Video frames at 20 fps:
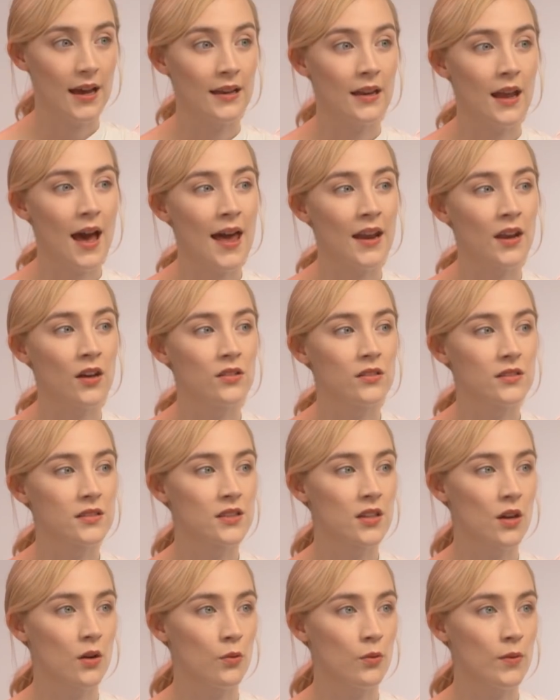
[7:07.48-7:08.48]
And
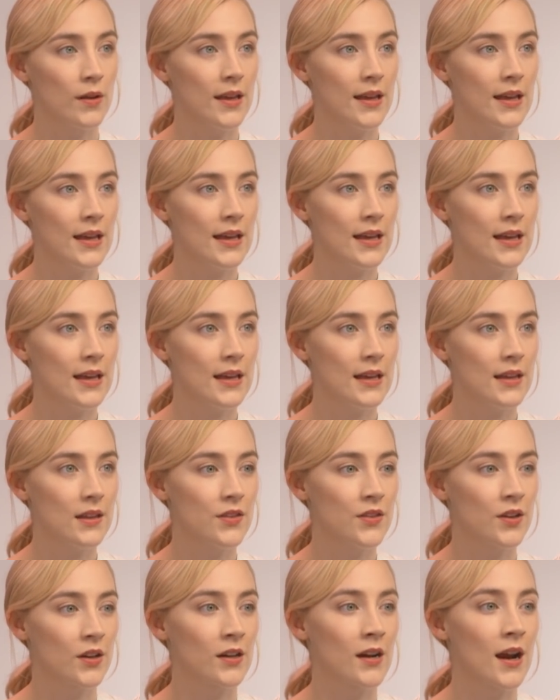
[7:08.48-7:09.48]
also,
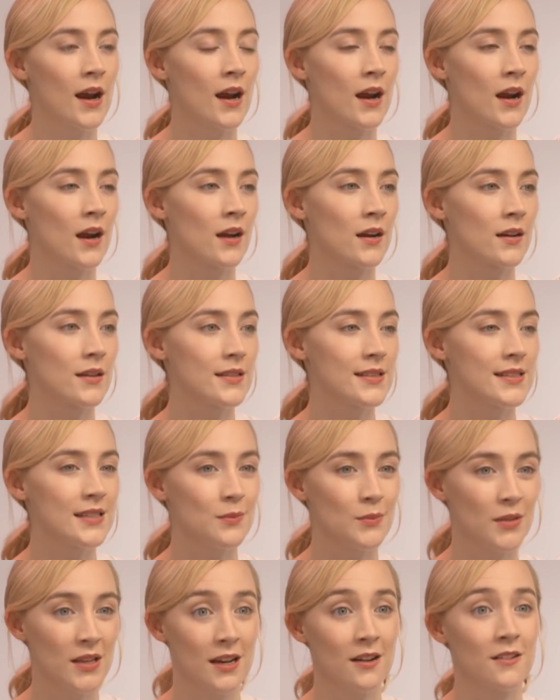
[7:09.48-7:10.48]
there are
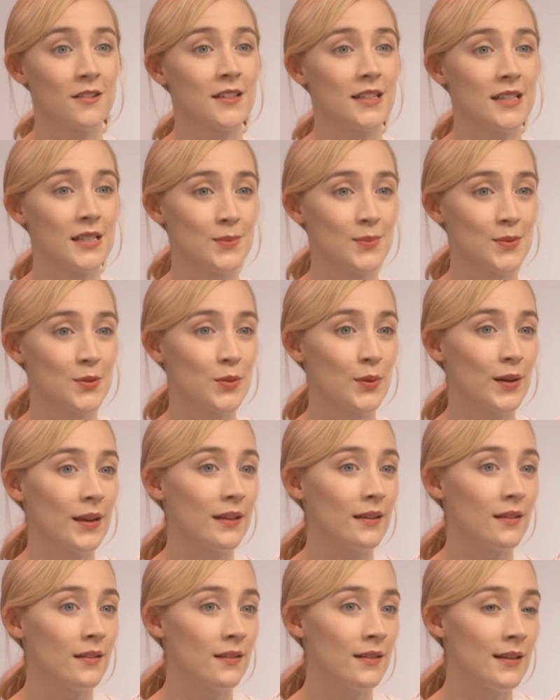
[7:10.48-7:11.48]
similarities
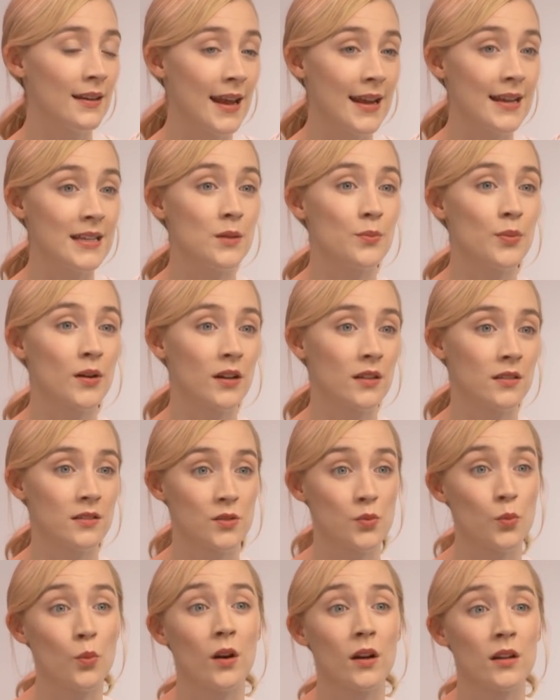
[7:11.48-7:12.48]
between Lady
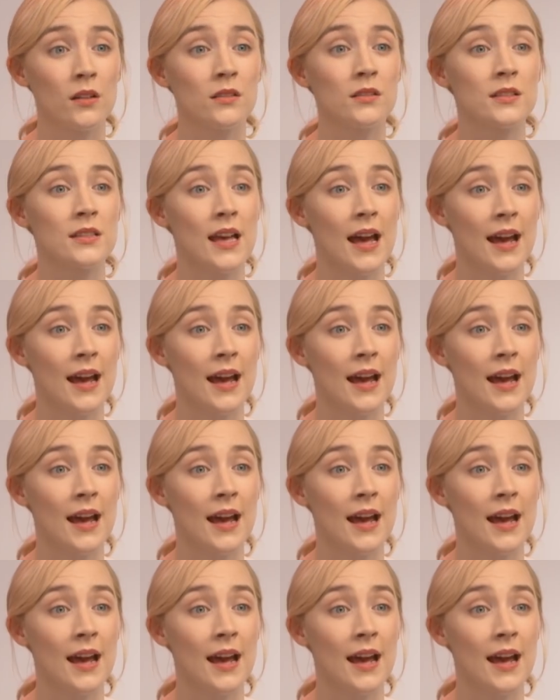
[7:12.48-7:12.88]
Bird's world